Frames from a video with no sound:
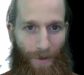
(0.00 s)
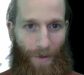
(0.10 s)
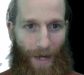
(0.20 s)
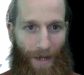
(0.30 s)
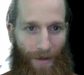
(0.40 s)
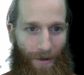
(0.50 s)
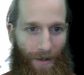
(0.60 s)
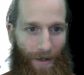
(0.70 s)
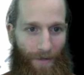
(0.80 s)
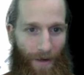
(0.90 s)
go back and look at our
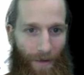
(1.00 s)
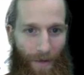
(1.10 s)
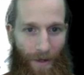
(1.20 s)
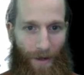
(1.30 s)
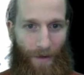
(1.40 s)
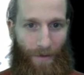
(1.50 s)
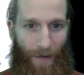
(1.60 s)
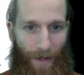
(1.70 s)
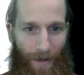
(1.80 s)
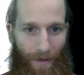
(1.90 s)
data frame,
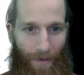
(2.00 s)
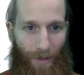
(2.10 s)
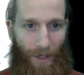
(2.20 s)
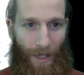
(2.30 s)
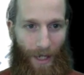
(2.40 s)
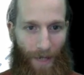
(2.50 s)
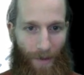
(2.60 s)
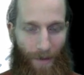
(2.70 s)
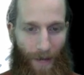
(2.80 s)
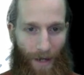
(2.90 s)
right, pushing
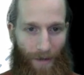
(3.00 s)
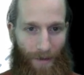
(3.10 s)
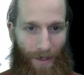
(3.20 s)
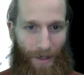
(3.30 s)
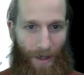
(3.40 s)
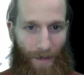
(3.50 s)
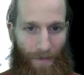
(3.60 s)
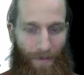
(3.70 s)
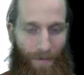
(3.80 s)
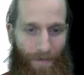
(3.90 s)
AB back up to the top.
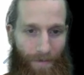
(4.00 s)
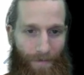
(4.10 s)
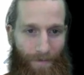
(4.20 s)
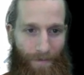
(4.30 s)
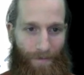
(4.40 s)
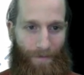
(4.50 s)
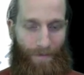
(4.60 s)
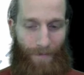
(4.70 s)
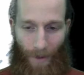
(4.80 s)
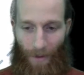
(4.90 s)

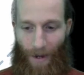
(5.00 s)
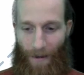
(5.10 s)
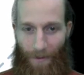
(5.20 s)
Okay,